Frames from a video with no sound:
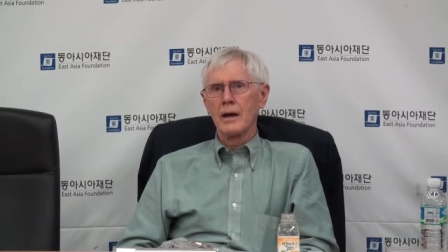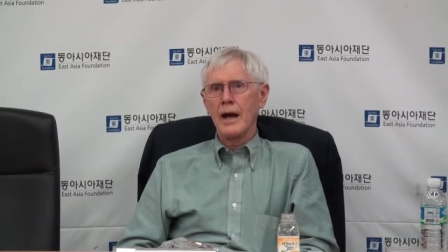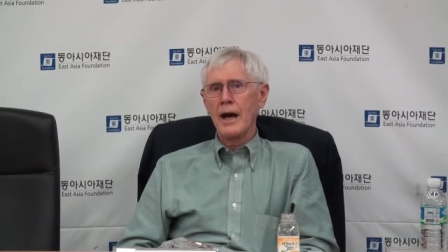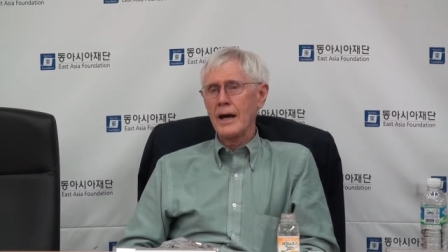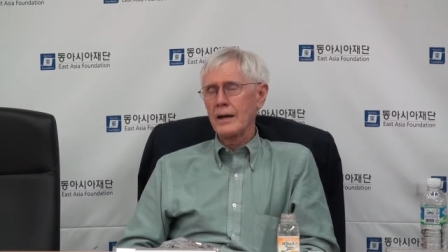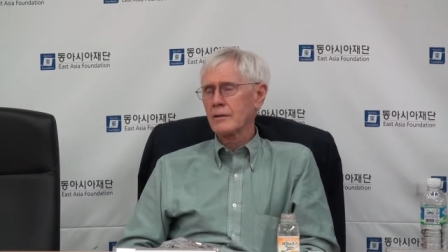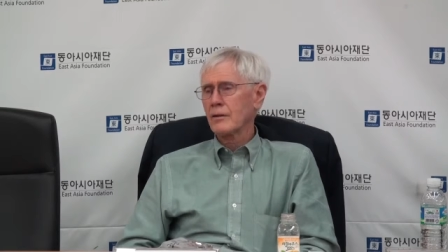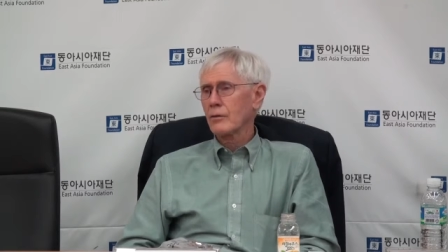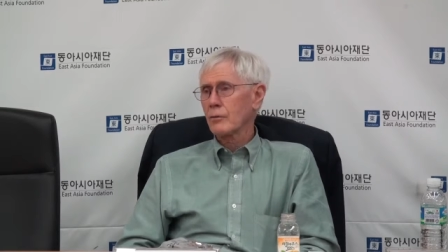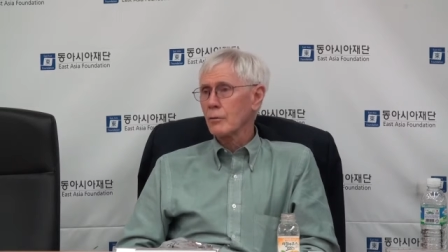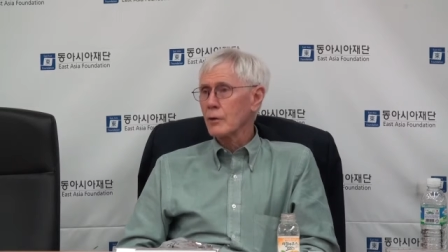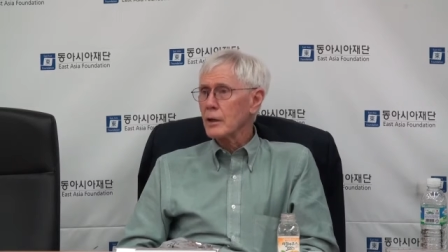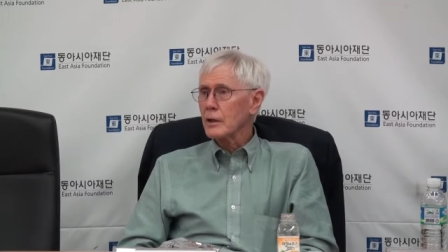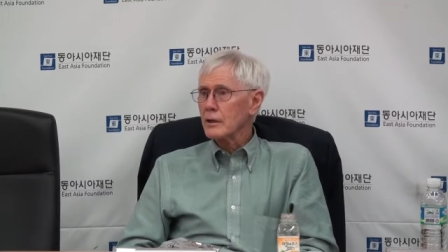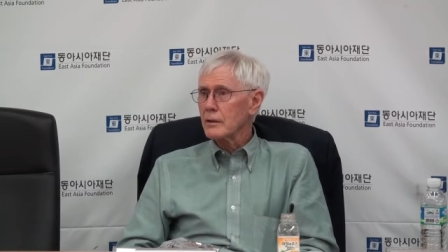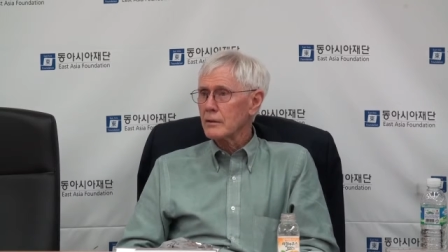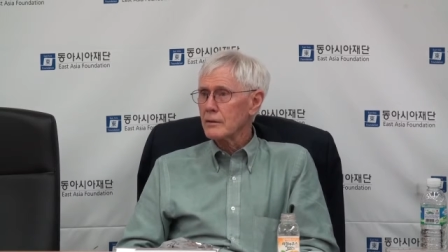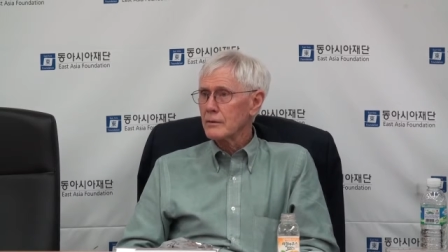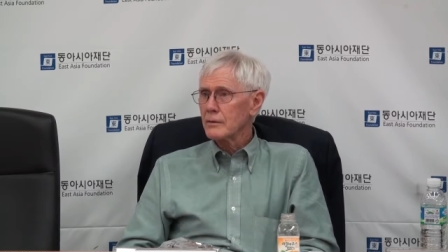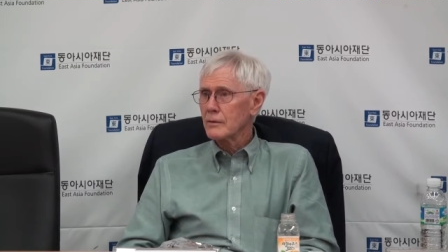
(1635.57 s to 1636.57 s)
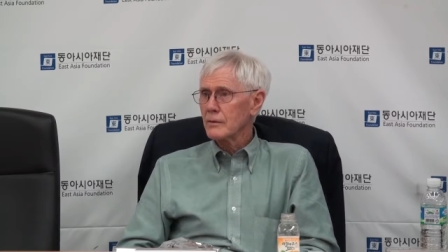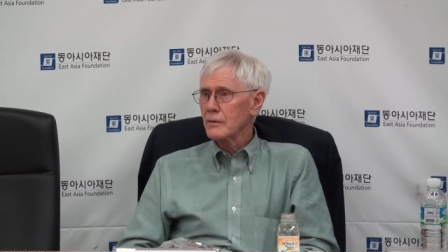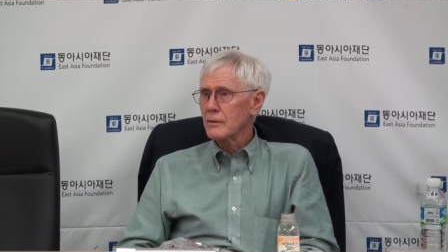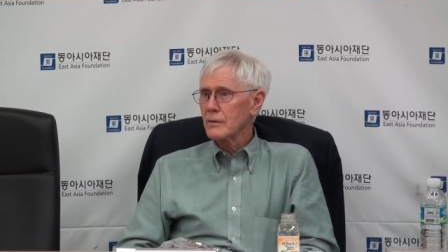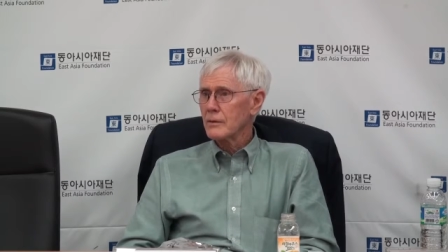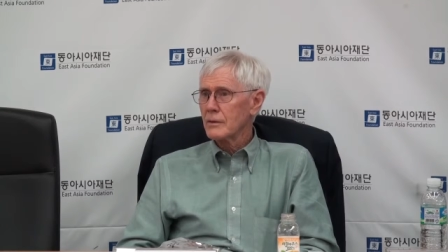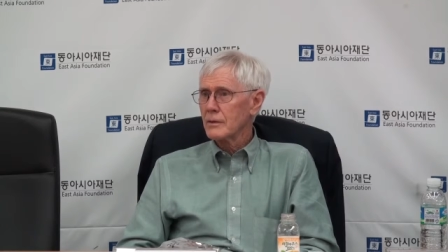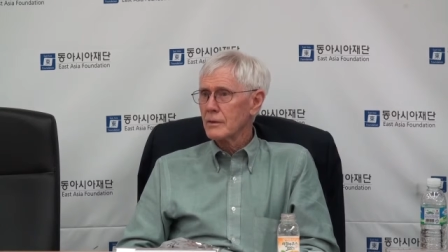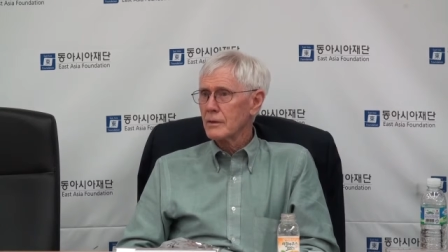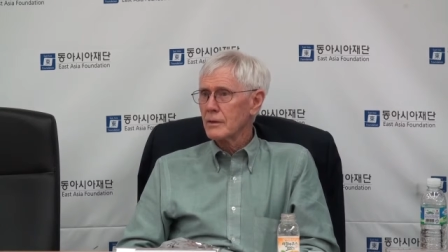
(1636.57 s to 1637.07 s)
Act Three.
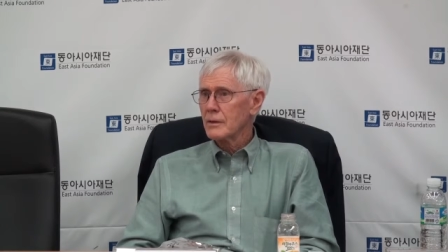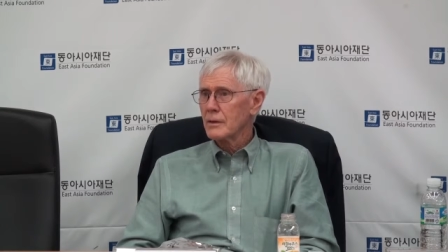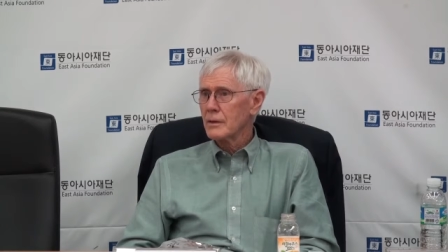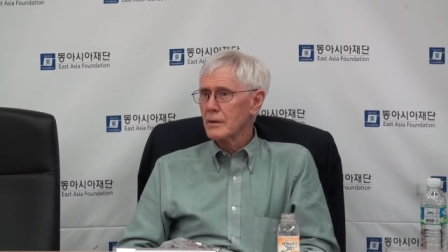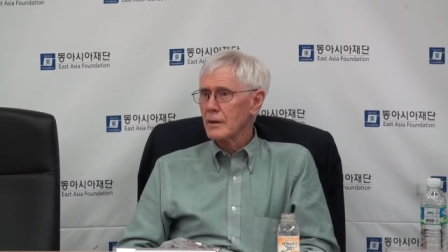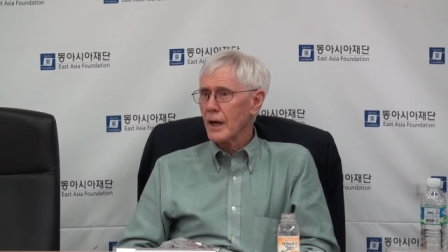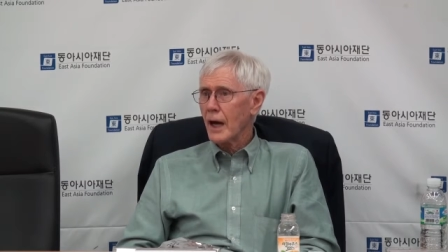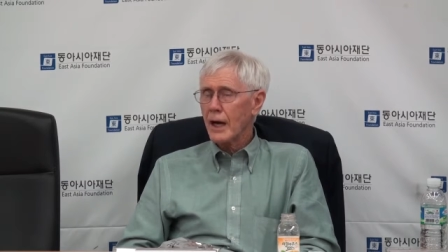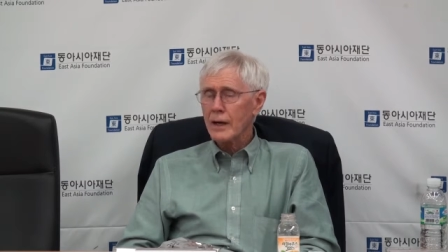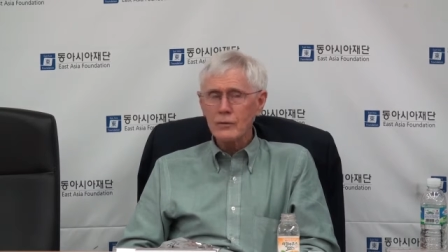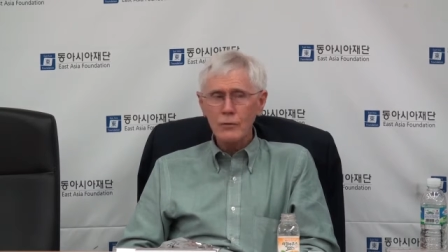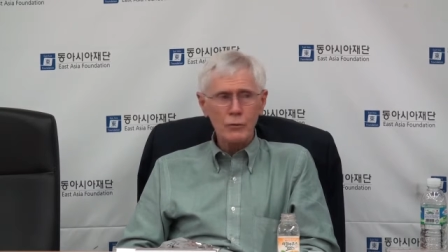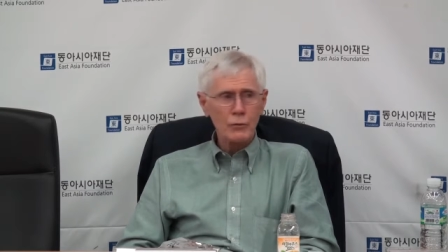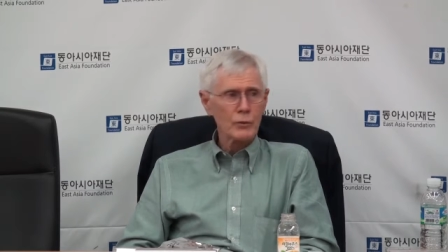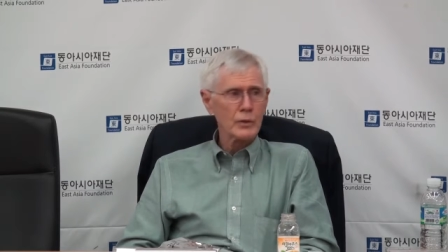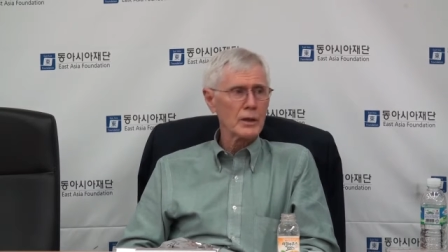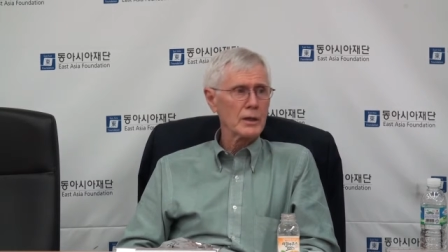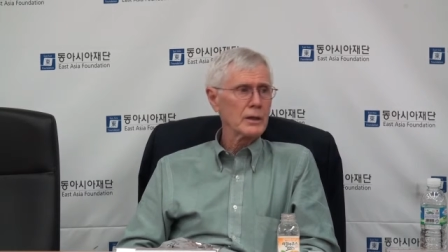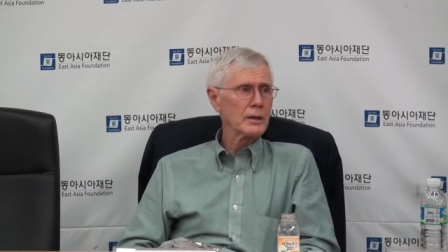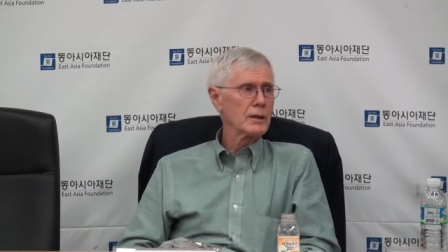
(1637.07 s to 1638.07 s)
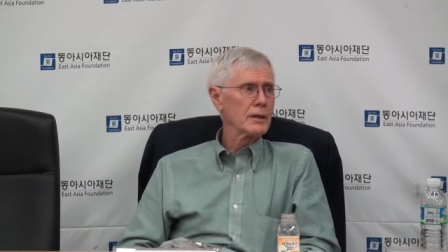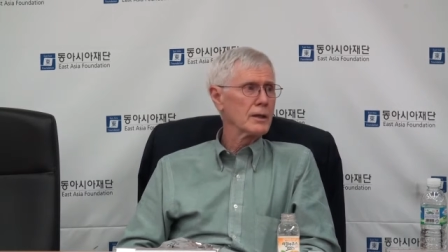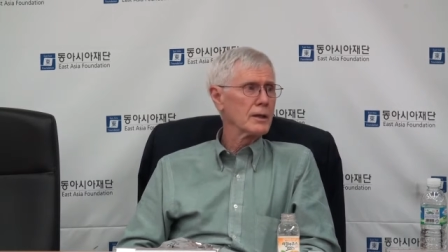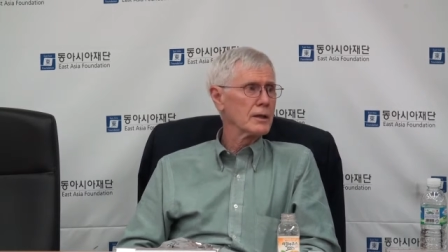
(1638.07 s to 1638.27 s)
Act Three